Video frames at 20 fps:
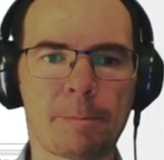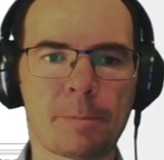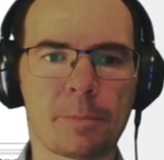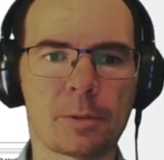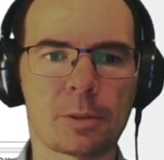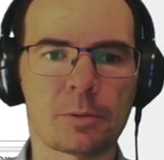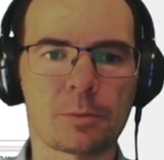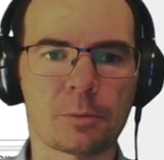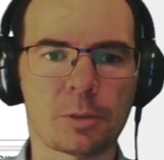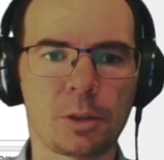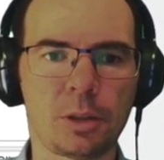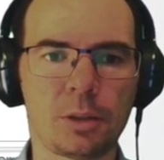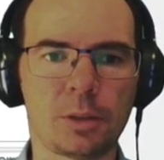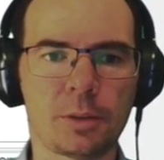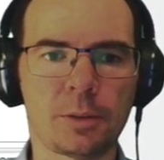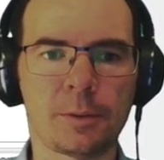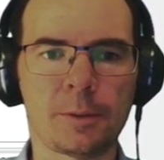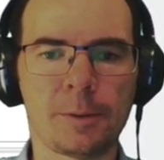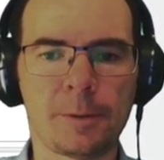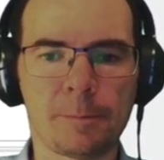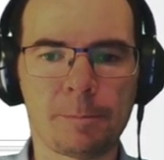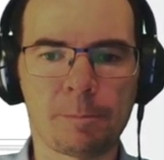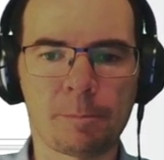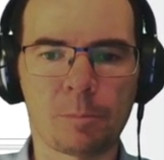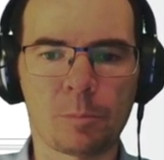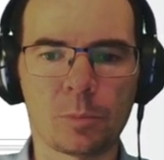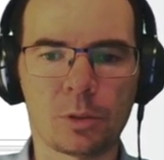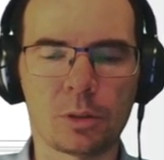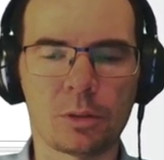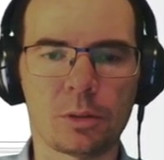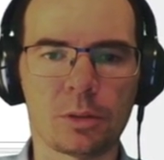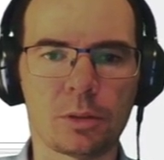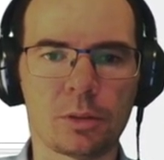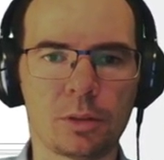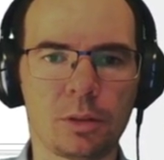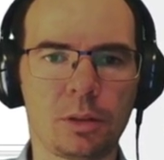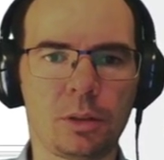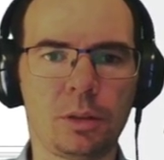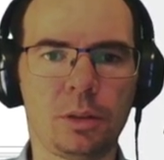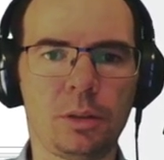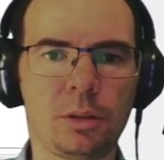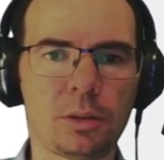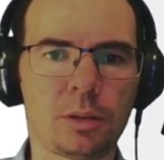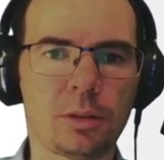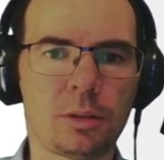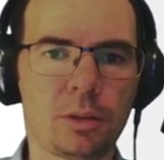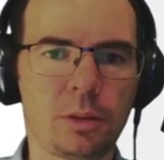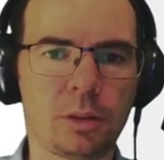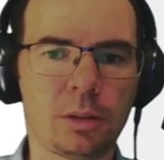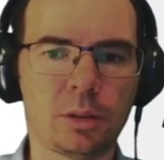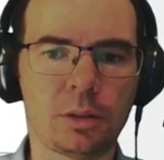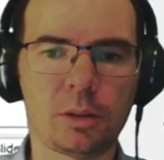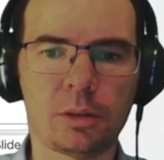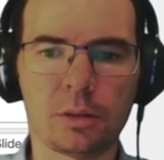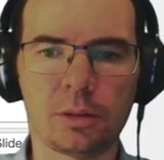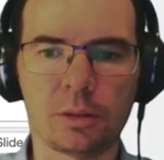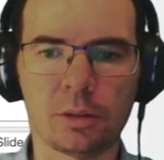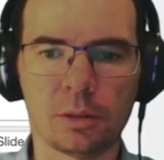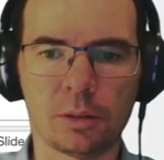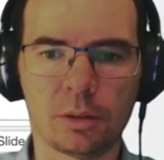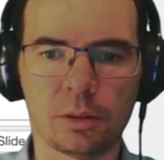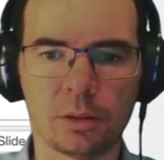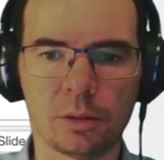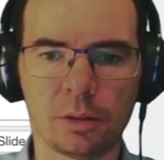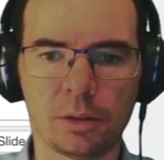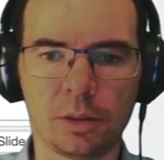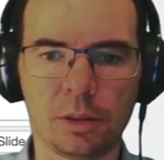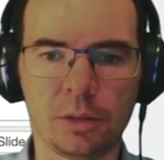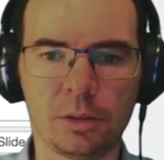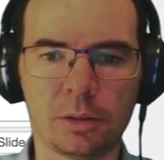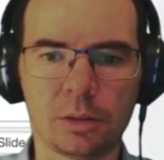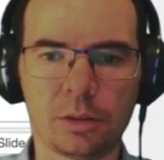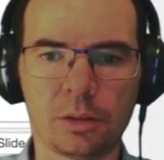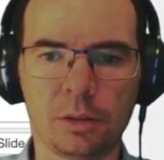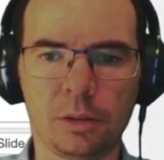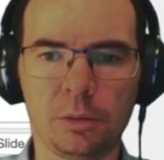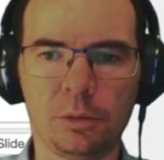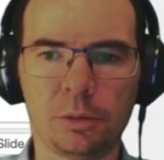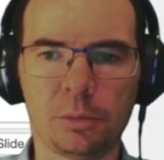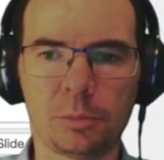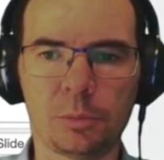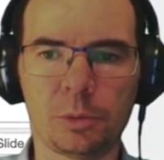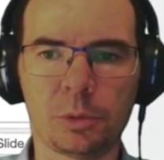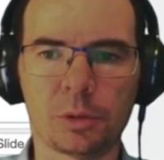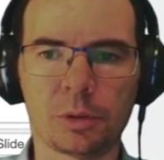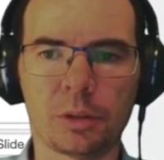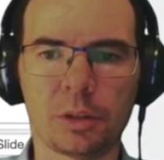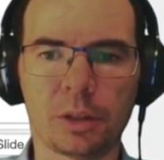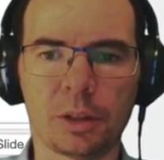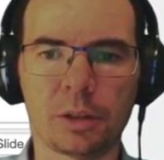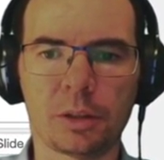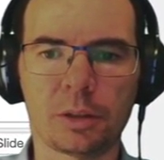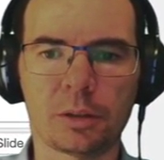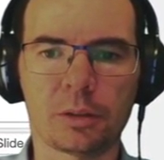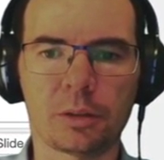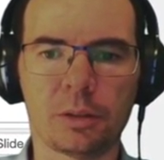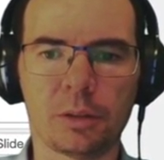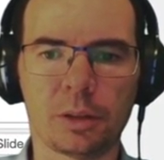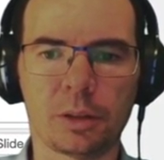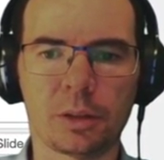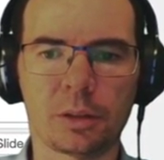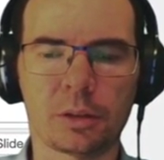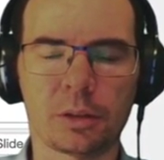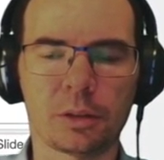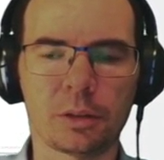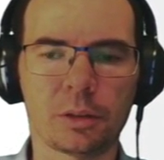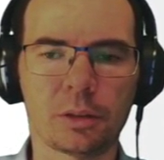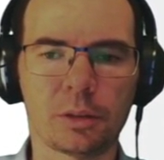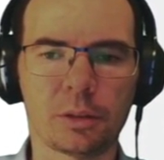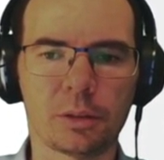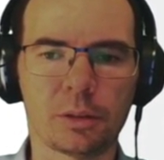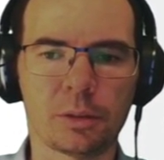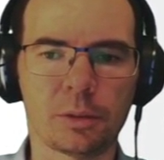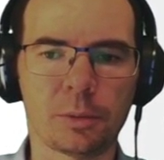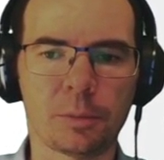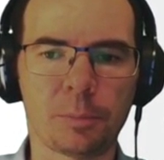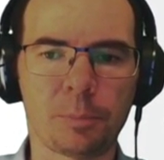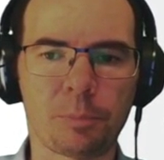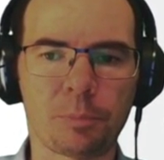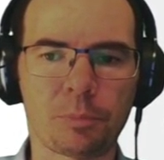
right? Instead, it is a lot more like the